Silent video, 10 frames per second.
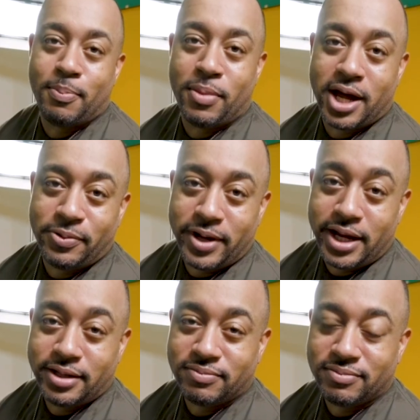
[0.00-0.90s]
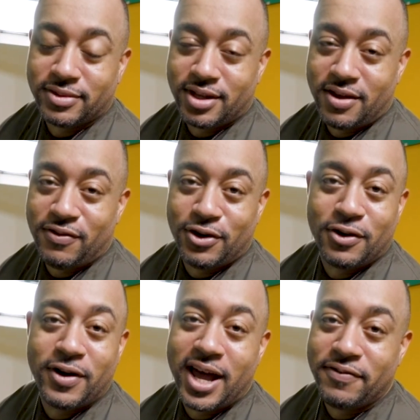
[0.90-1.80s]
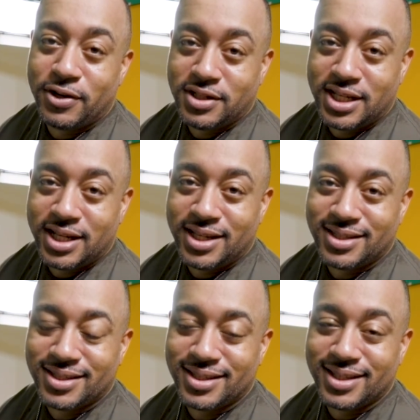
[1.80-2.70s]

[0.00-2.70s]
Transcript: By the way, if you don't have your tickets,